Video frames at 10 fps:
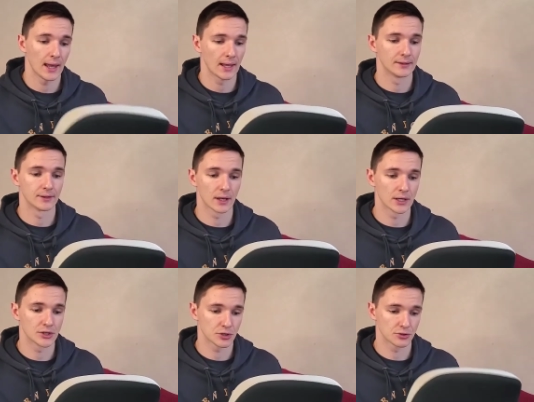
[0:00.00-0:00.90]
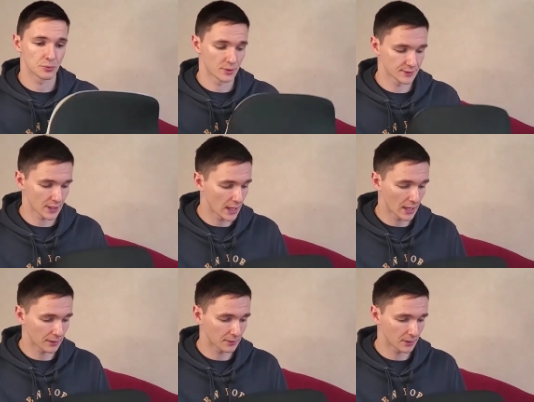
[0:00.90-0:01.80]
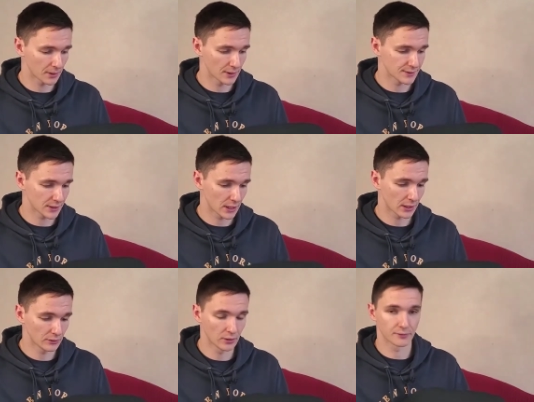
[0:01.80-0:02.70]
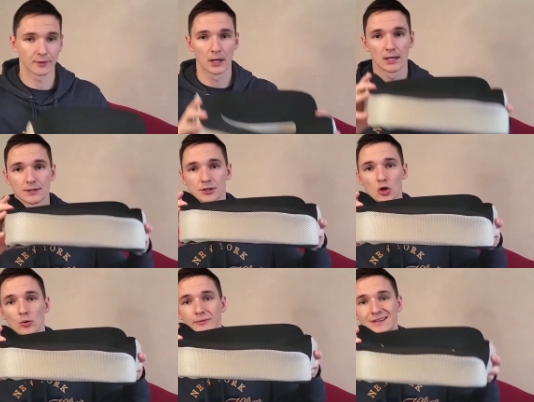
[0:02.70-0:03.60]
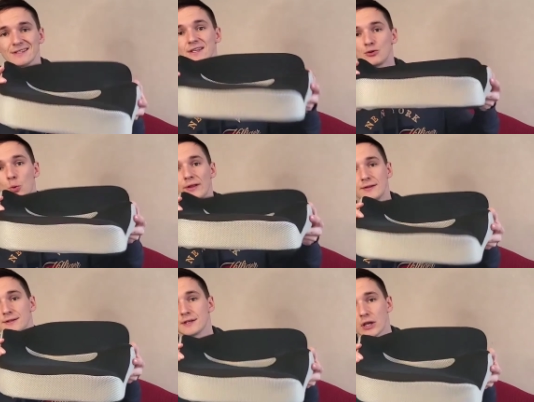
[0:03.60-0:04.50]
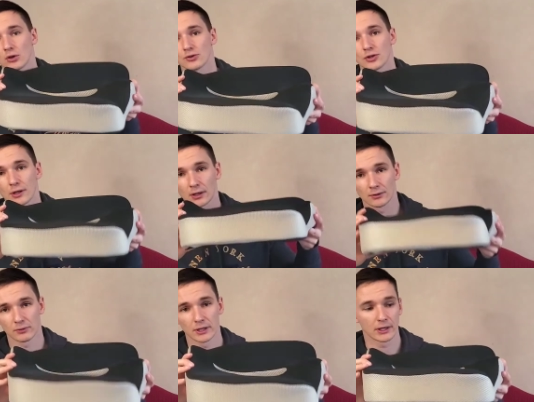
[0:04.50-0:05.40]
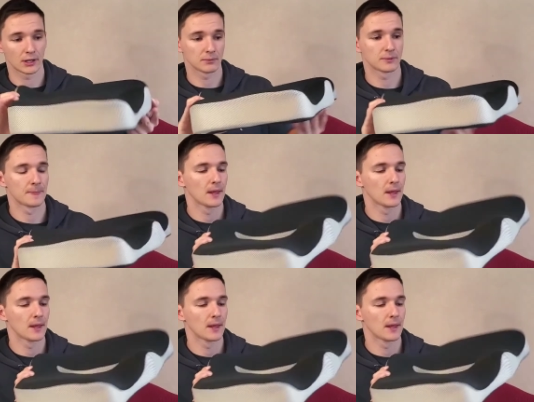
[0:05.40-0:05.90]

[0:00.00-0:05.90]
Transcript: and uh, issues with the sciatic, uh, sciatic nerve. So this is when the seat cushion can really help.